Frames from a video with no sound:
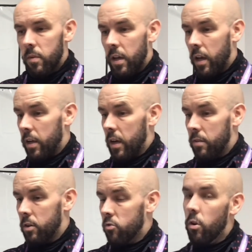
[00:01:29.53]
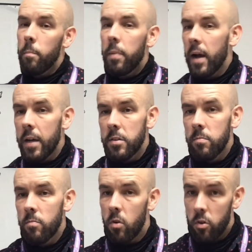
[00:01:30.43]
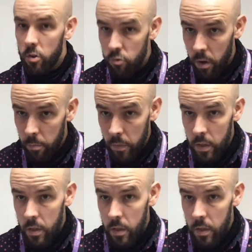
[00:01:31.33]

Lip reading: hitting either a drum pad or a drum.